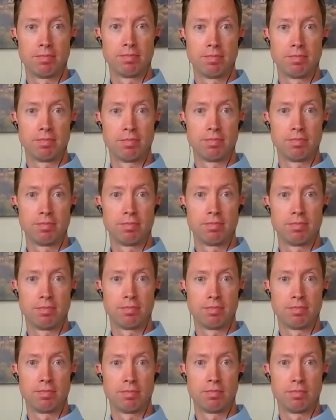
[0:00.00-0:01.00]

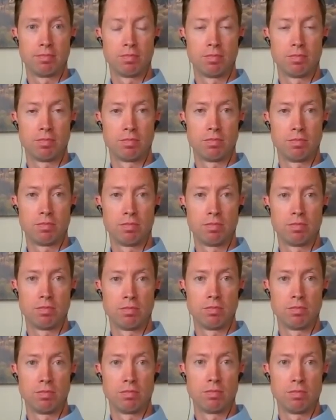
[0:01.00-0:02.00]

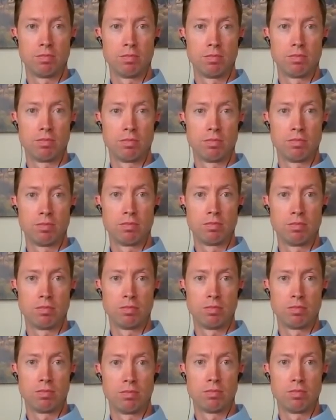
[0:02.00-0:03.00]

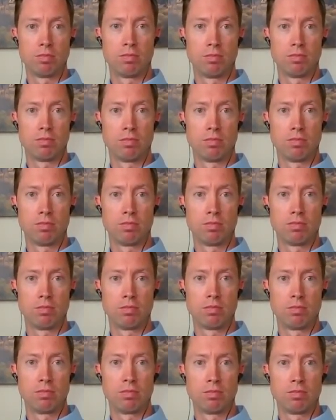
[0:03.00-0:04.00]

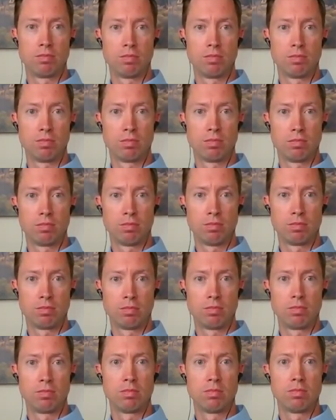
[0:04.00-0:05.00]

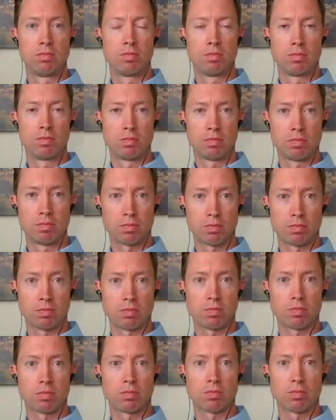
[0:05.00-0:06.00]

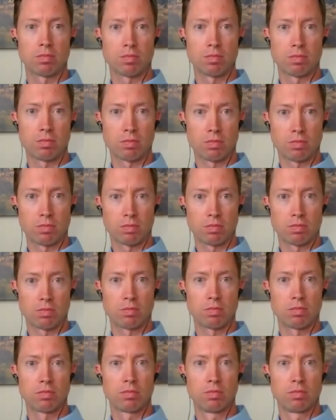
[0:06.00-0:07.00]

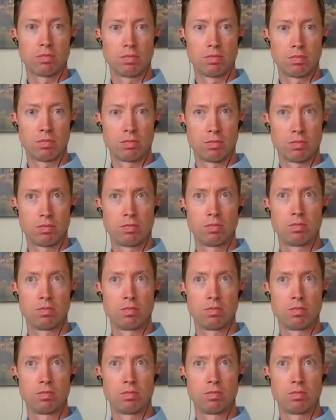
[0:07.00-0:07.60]
[no speech]